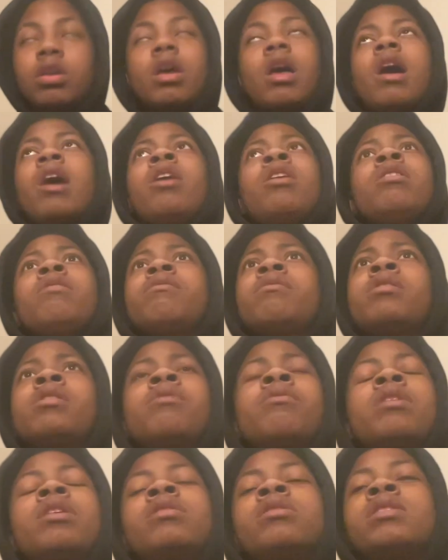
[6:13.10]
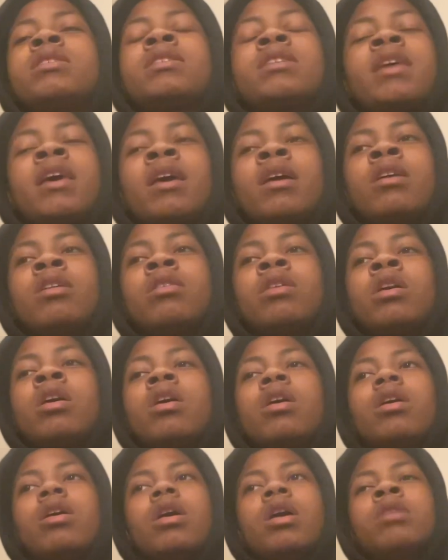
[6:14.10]
I don't even know what else to say.
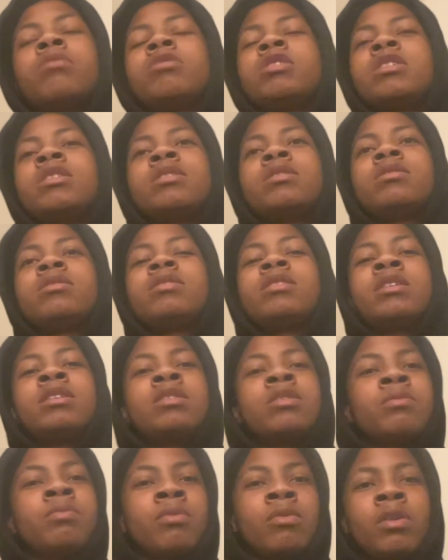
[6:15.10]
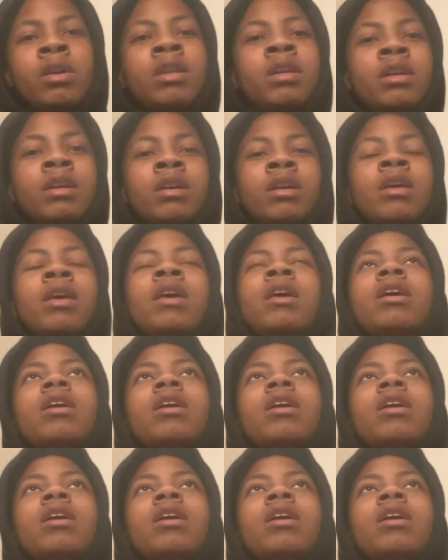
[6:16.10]
I'm just disappointed.